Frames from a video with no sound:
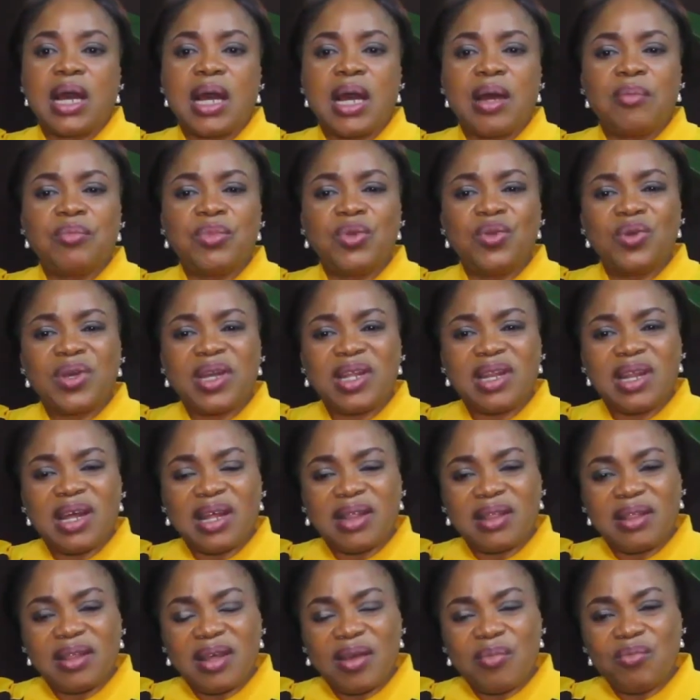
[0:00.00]
Looking
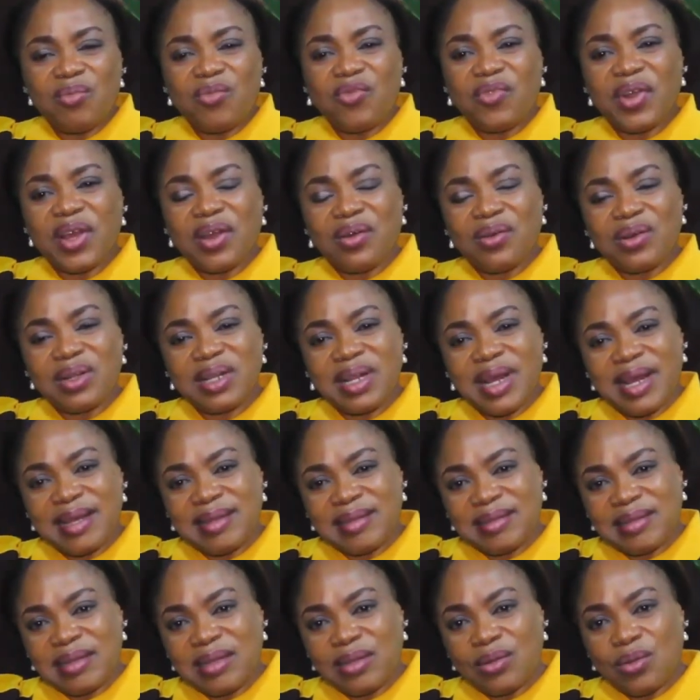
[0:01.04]
at them,
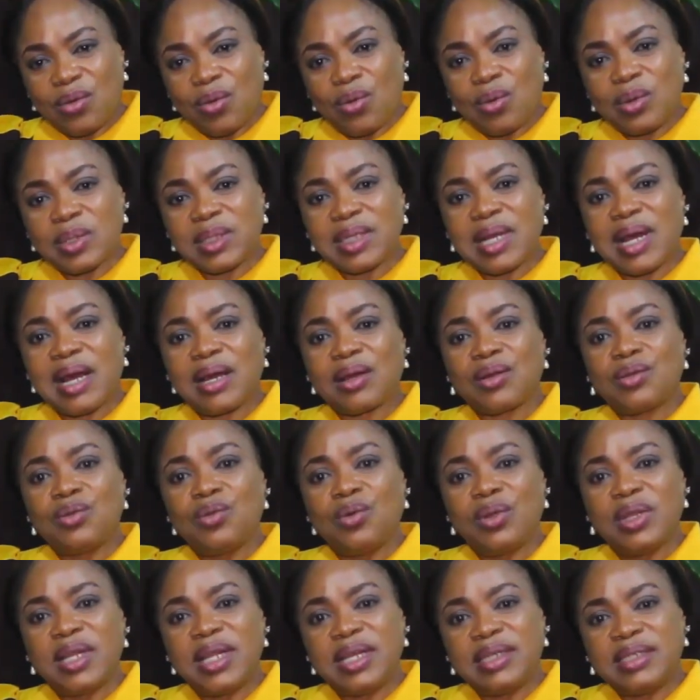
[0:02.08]
recognizing us,
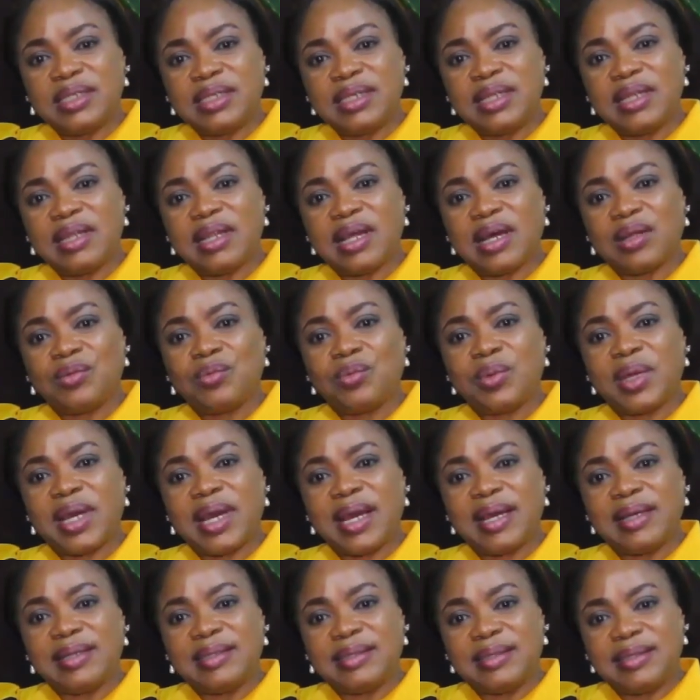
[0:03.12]
acknowledging that we
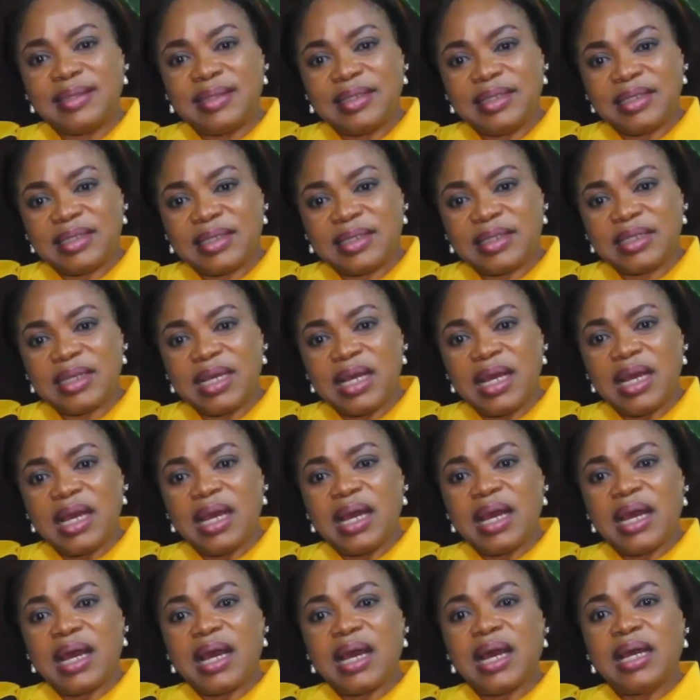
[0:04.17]
exist,
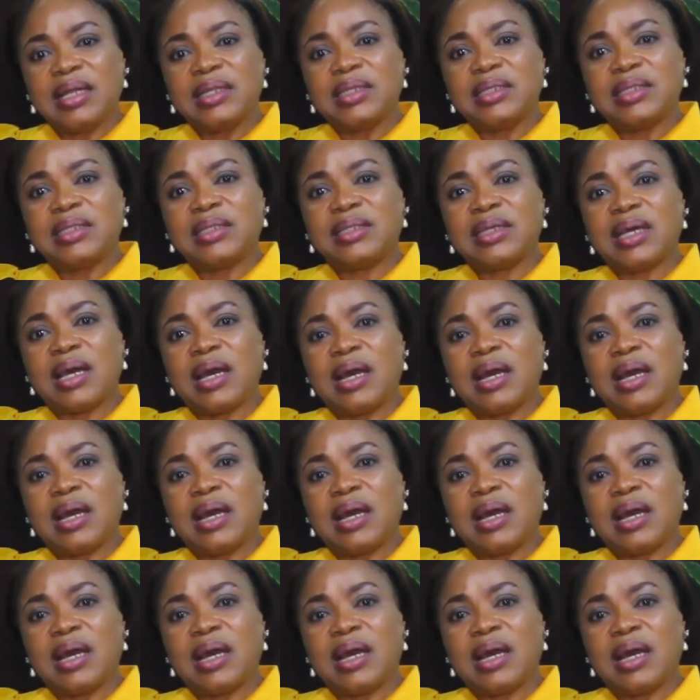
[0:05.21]
and